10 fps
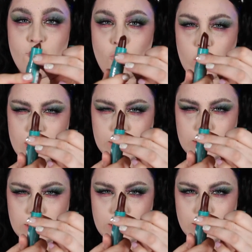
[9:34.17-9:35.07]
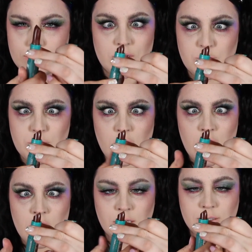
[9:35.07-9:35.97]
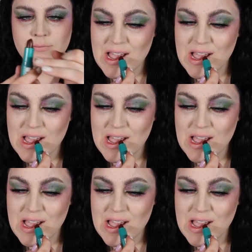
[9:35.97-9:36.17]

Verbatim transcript: Forest. So let's put her on.